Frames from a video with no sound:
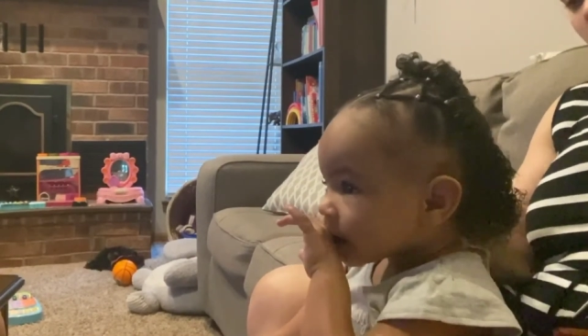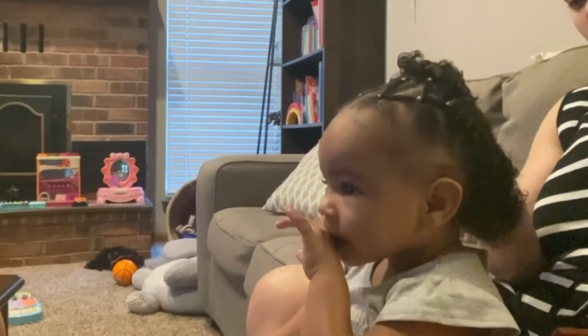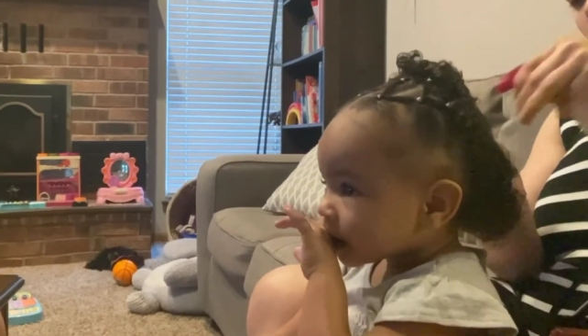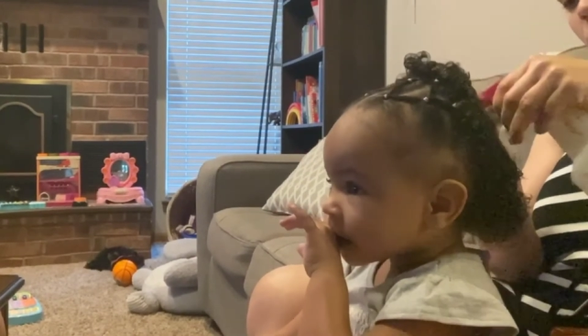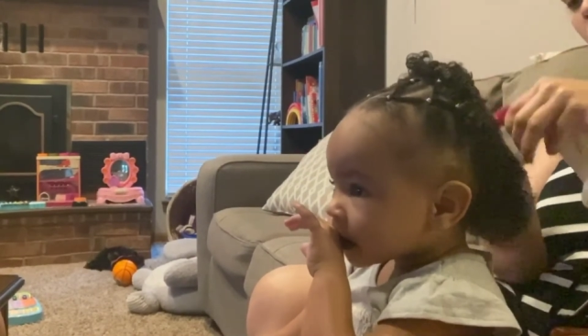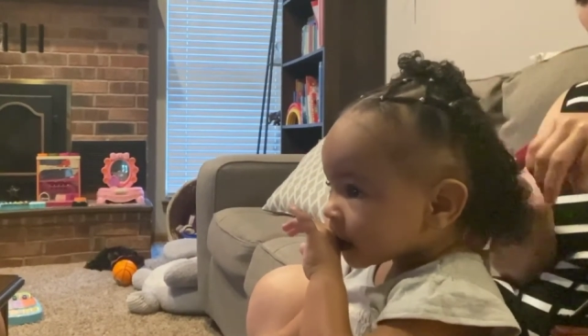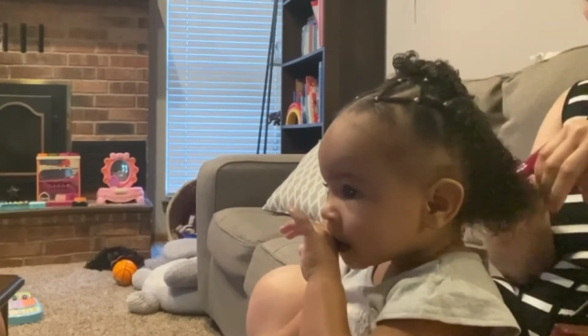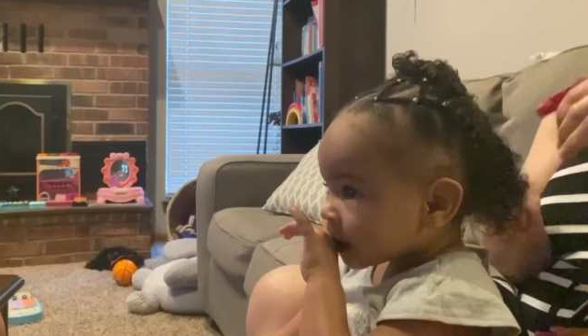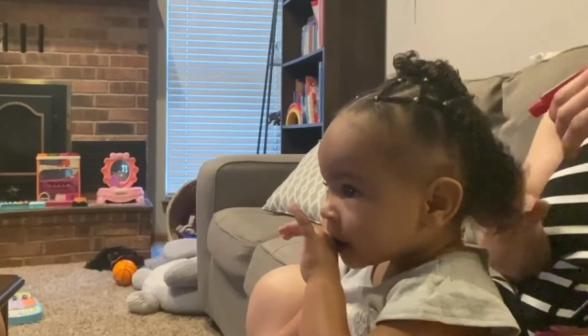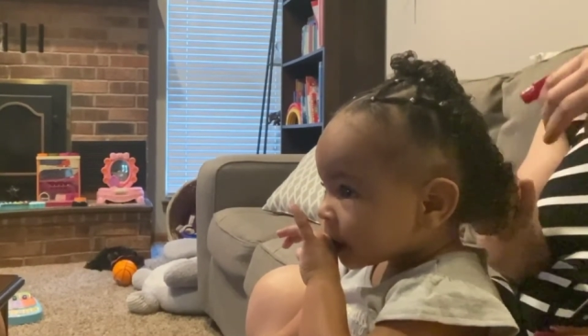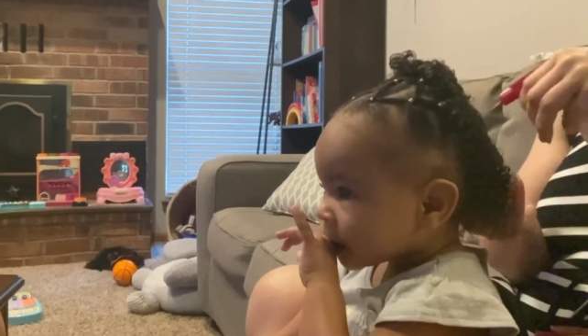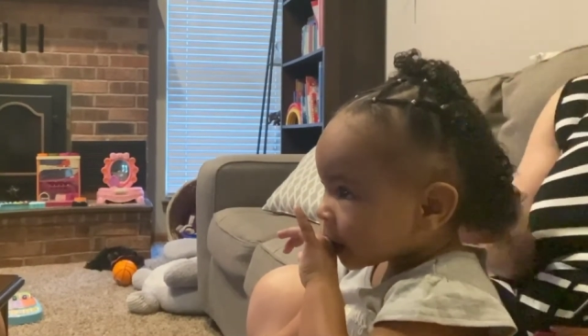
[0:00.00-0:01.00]
So you see me
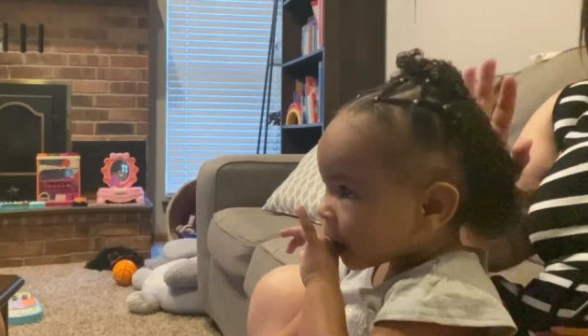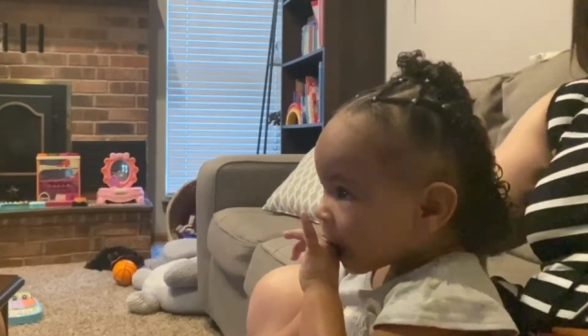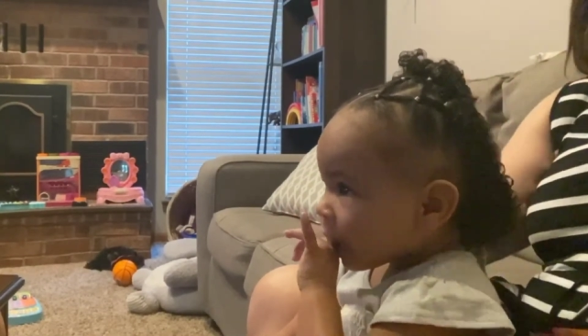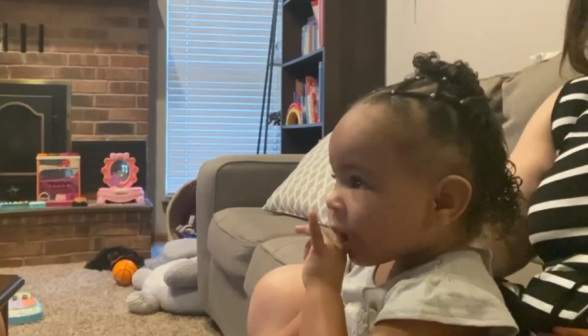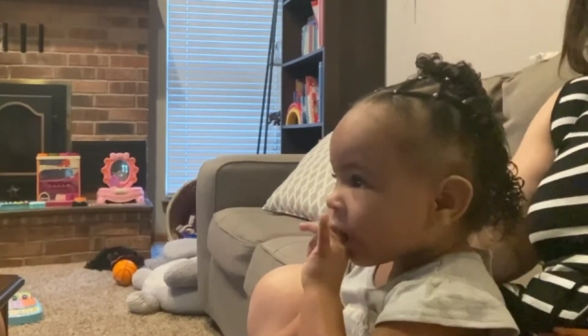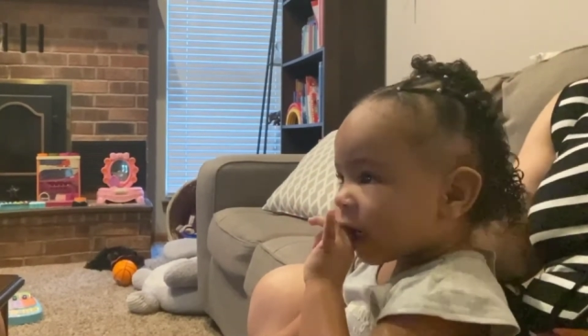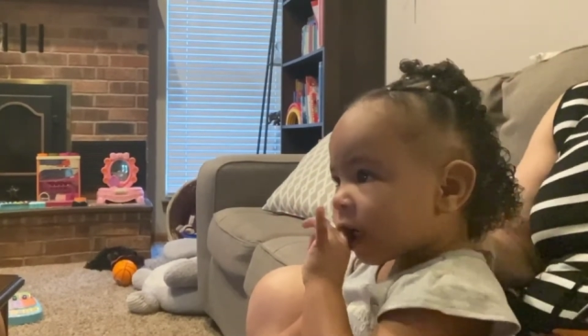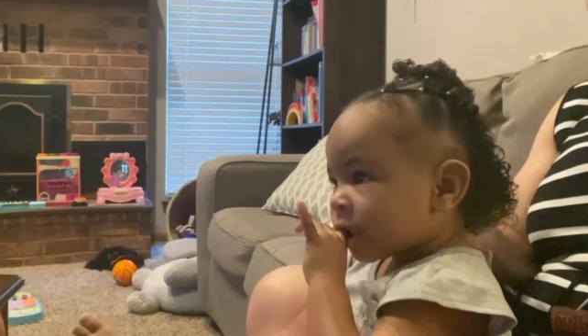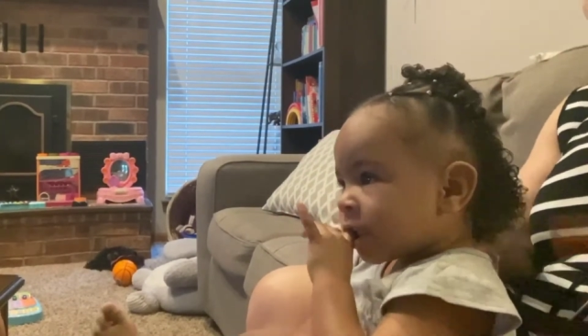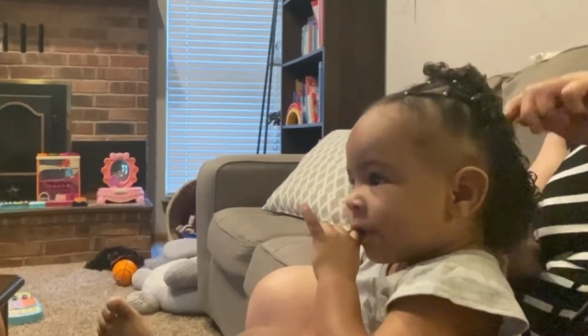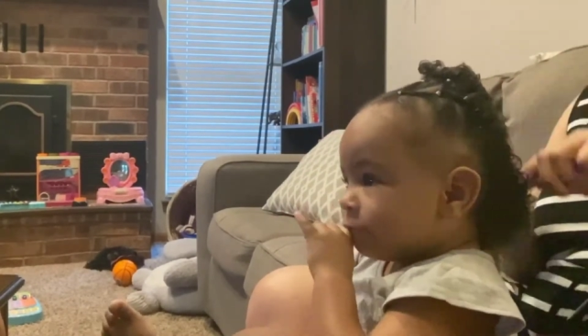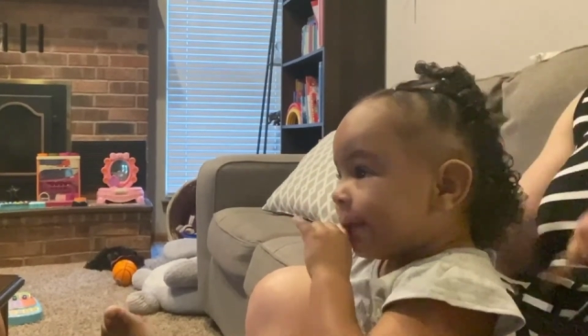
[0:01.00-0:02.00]
spray with the rice
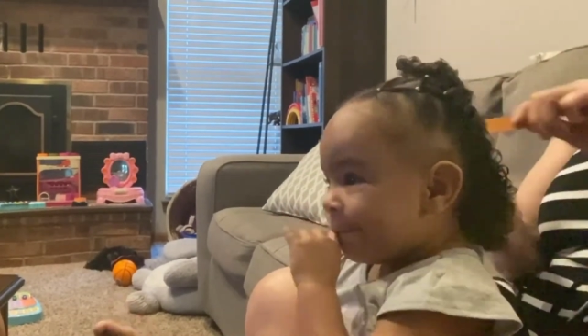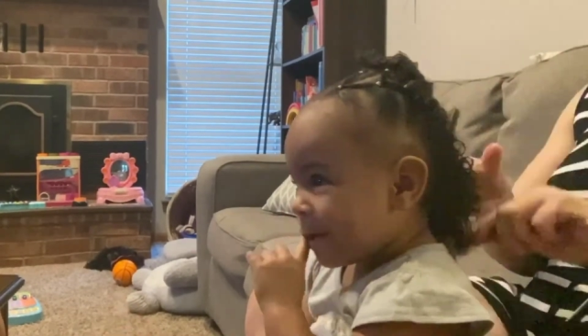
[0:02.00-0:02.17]
water,